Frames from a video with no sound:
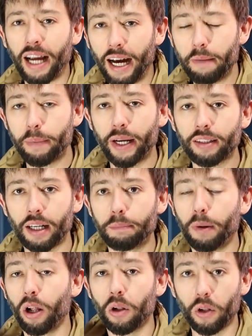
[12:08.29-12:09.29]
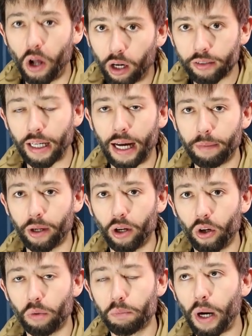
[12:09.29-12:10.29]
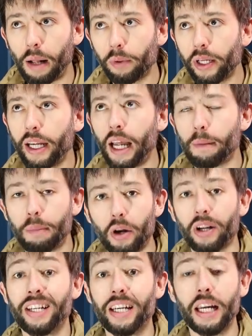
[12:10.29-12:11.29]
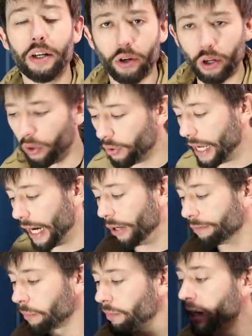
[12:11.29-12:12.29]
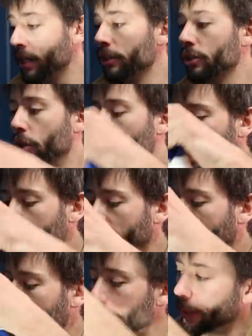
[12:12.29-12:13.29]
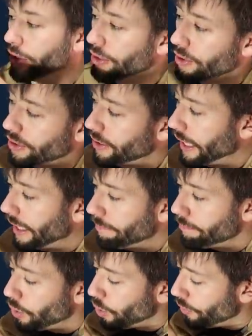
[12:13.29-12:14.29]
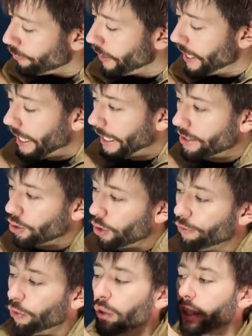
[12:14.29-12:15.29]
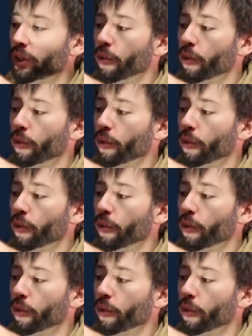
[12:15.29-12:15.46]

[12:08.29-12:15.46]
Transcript: I picked up a long time ago, probably about a year ago now. So really happy just to see it move. It sold for only